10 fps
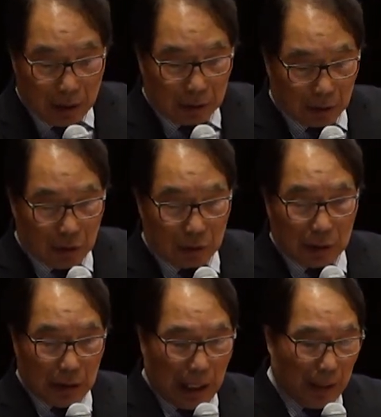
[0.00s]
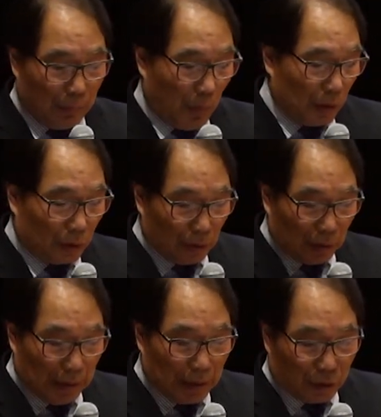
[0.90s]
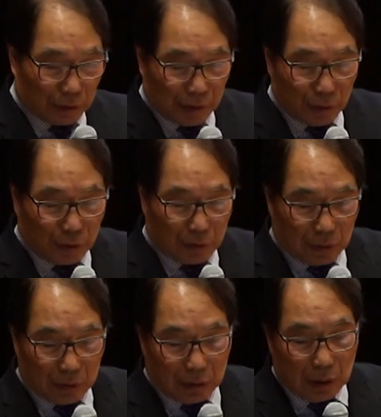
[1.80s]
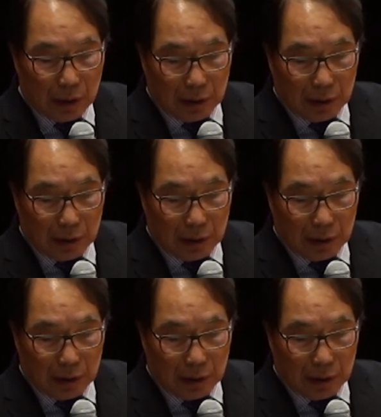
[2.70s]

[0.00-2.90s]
So I want to introduce you